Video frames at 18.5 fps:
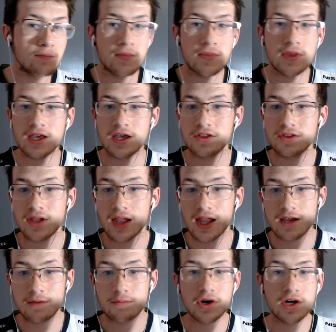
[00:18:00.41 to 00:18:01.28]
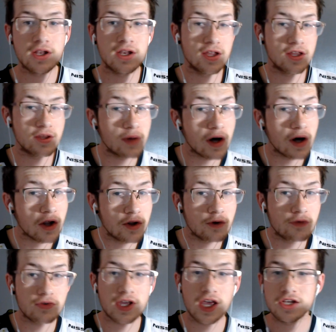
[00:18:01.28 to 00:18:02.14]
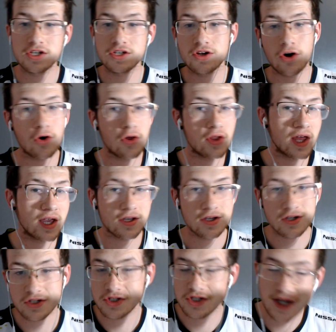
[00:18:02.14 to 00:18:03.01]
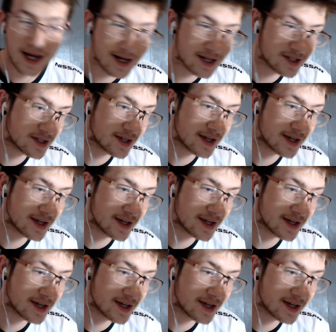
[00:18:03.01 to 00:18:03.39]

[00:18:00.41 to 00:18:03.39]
Hit the like button, hit the bell notification, all that good jazz like